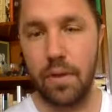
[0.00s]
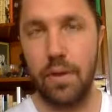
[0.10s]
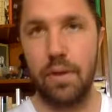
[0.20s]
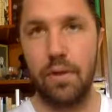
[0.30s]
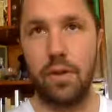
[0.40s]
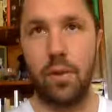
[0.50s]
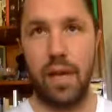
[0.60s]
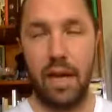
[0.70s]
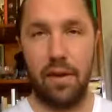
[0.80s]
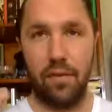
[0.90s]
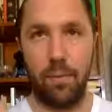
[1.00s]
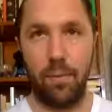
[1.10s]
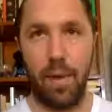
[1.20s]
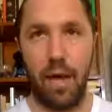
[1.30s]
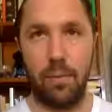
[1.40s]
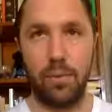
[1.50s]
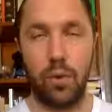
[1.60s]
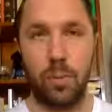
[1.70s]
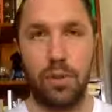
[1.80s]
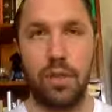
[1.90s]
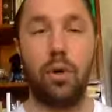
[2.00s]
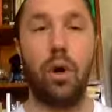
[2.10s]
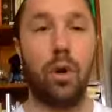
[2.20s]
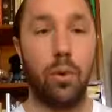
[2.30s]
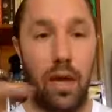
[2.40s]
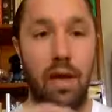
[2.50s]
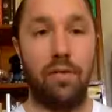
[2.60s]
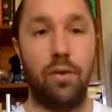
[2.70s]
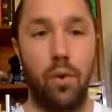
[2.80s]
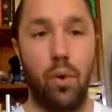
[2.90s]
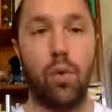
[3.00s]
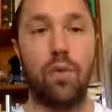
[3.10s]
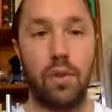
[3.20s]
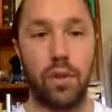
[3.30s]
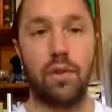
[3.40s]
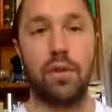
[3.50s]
So we have malabsorption, or have over